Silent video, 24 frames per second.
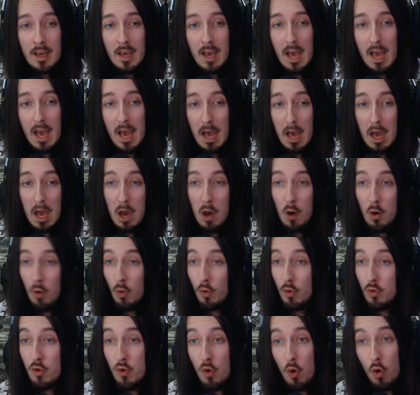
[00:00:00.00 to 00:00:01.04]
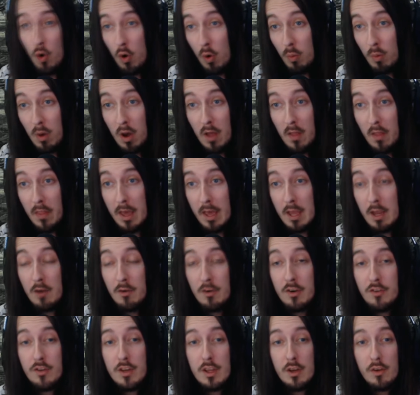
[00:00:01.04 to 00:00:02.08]
or nor were they
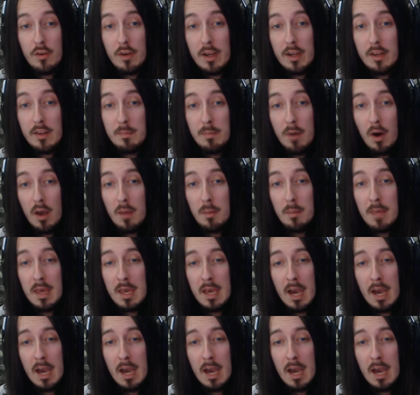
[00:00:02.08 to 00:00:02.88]
originally created by me.